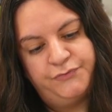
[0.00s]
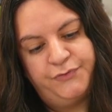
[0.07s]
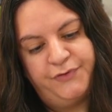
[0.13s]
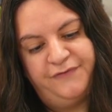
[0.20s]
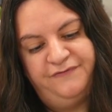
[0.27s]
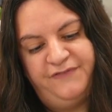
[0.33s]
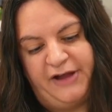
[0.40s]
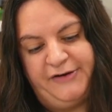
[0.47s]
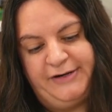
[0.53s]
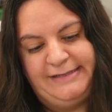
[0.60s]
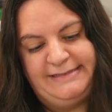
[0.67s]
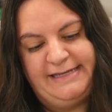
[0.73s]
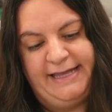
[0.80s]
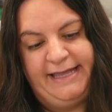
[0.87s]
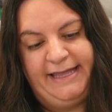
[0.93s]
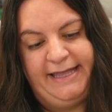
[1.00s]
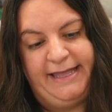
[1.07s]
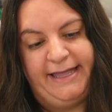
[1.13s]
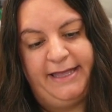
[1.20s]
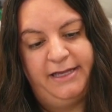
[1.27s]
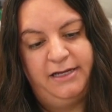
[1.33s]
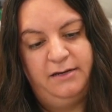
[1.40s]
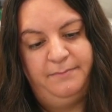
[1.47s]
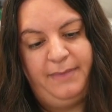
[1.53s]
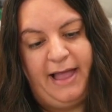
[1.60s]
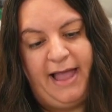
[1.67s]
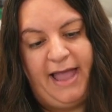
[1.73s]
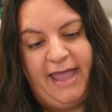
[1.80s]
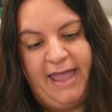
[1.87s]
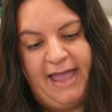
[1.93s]
Rivera Tan
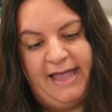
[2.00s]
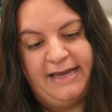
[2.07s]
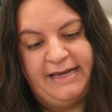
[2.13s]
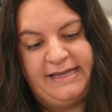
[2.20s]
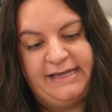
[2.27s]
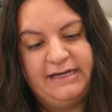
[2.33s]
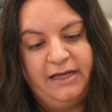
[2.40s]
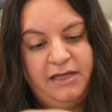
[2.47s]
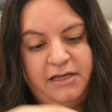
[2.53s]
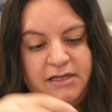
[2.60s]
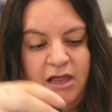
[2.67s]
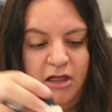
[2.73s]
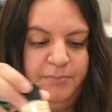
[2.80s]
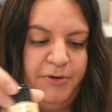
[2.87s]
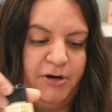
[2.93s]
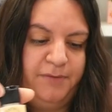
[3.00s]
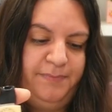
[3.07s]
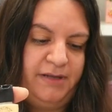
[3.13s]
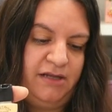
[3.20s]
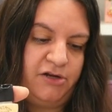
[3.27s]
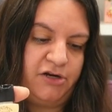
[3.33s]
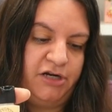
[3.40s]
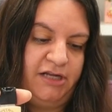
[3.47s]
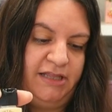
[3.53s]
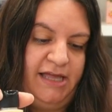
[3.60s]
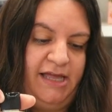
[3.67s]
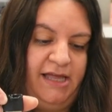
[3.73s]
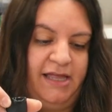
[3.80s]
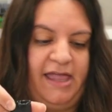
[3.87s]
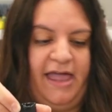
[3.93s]
by Anita's All-Purpose
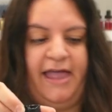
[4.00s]
Acrylic.